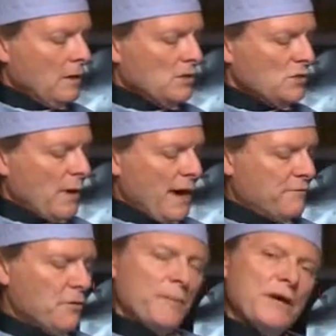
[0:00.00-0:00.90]
So
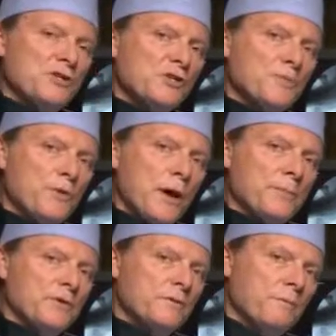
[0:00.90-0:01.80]
after the patient is
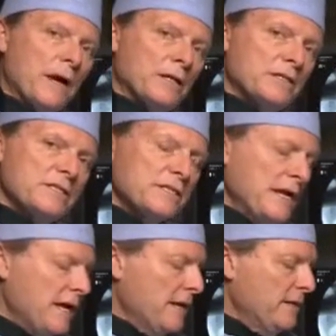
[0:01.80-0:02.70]
prepped, mildly
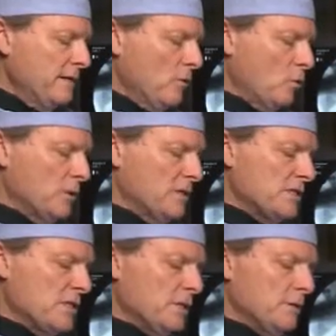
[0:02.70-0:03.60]
sedated, holding
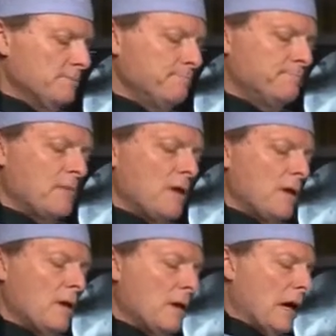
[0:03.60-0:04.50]
still,
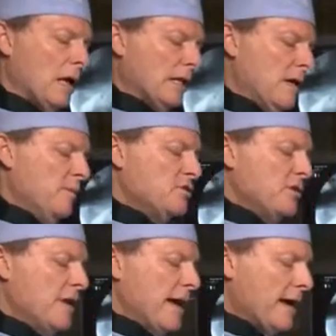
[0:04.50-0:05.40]
I'll image
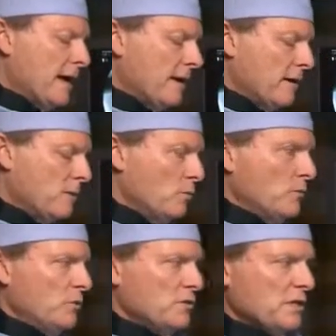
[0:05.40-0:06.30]
the neck
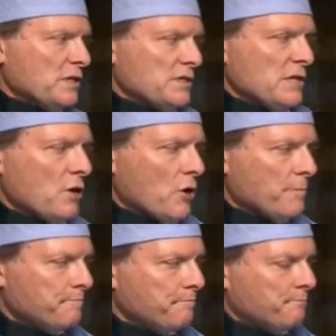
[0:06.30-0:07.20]
using a
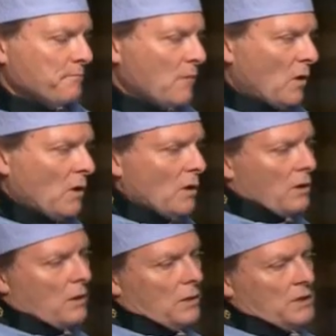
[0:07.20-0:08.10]
C-arm.
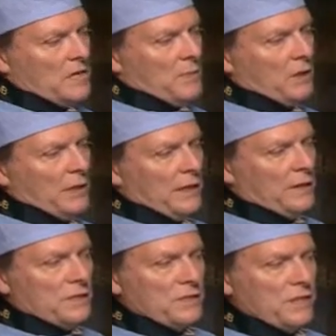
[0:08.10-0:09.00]
Typically,
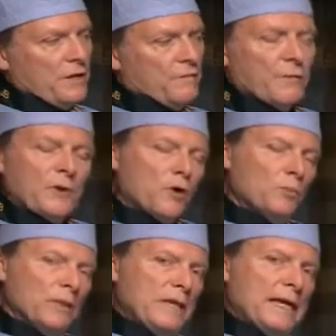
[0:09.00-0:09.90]
this is done from an
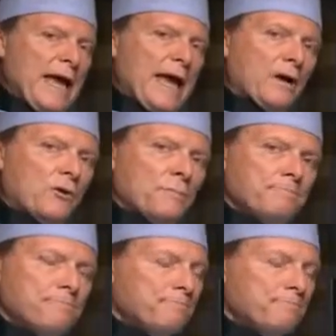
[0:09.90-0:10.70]
oblique angle.